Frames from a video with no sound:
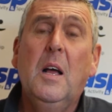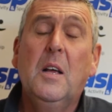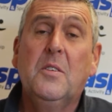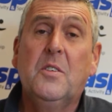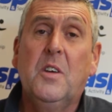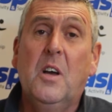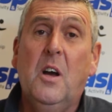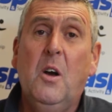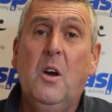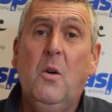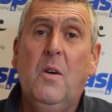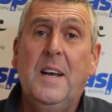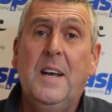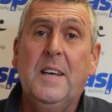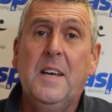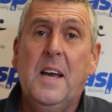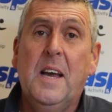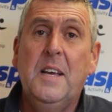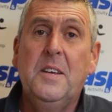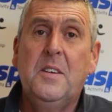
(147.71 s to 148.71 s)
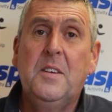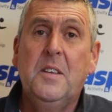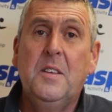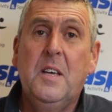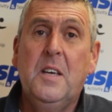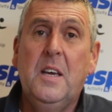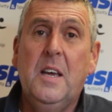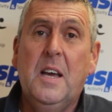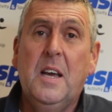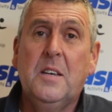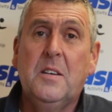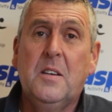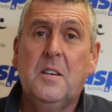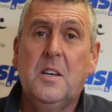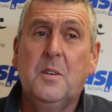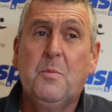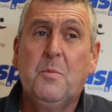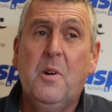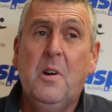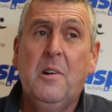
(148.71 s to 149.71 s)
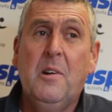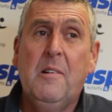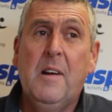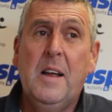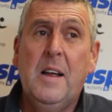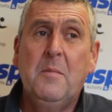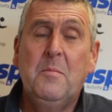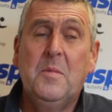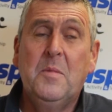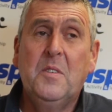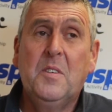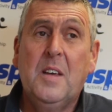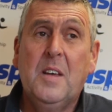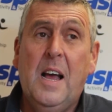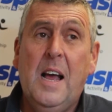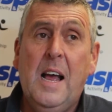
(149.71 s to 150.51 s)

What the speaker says: So I engaged in the ESTAS programs